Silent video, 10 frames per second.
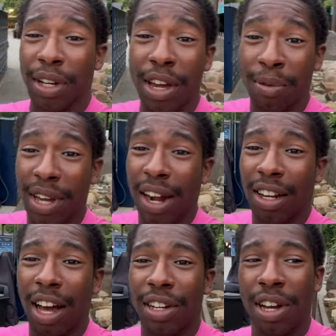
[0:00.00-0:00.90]
But yeah, we got
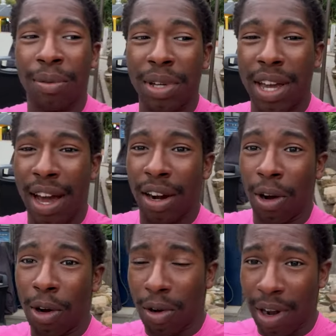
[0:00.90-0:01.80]
a lot done. We got a
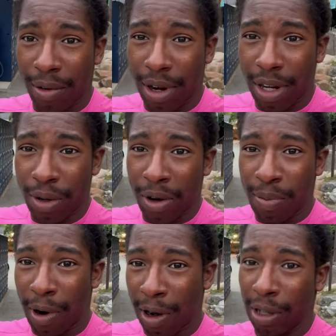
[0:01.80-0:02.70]
whole credit run at
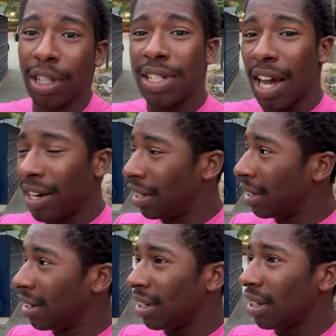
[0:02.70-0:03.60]
Dorney Park, or at least I
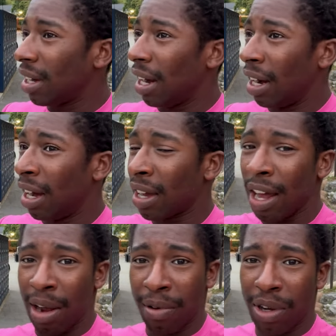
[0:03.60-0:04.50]
did. Uh,
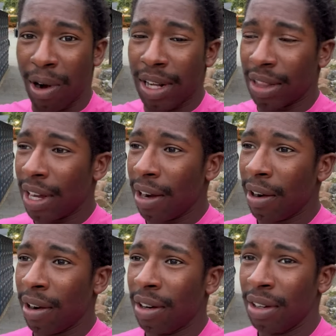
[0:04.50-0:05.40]
got every credit
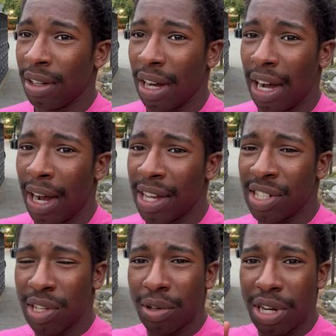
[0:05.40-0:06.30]
there. Uh, I
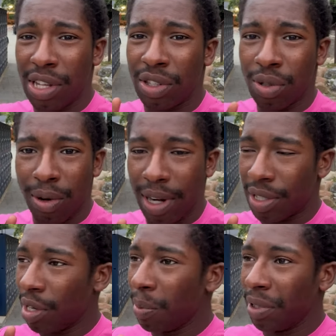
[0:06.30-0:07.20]
still need two
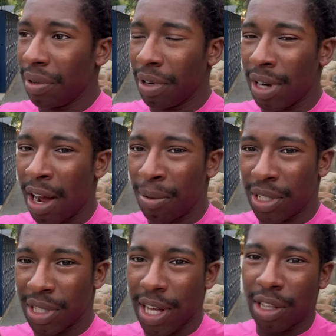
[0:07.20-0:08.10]
credits here, believe it or not,
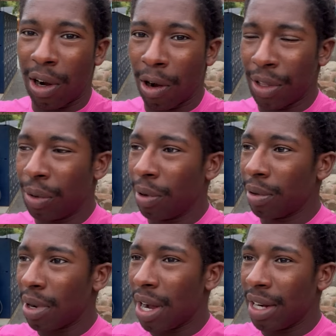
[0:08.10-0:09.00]
which is like the Harley
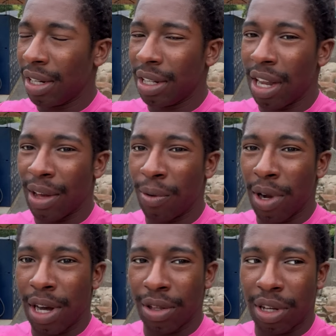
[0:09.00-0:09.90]
Quinn ride and then like
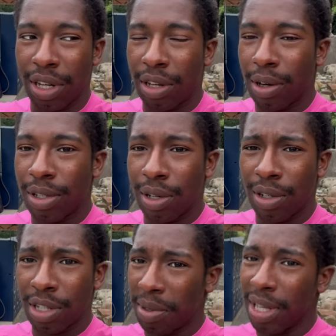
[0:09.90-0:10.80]
one other kiddie coaster.
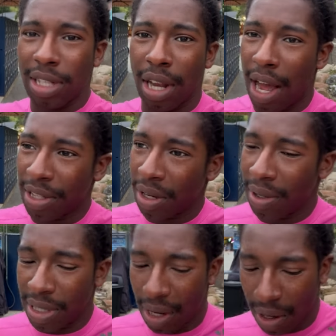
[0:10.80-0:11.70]
Just because the line's
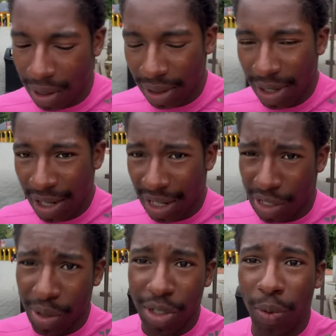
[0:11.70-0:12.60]
always long,
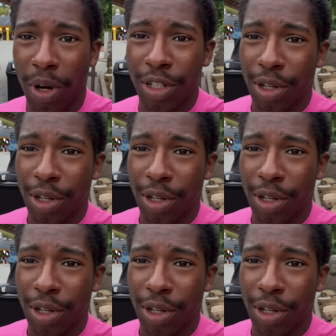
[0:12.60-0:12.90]
it's usually one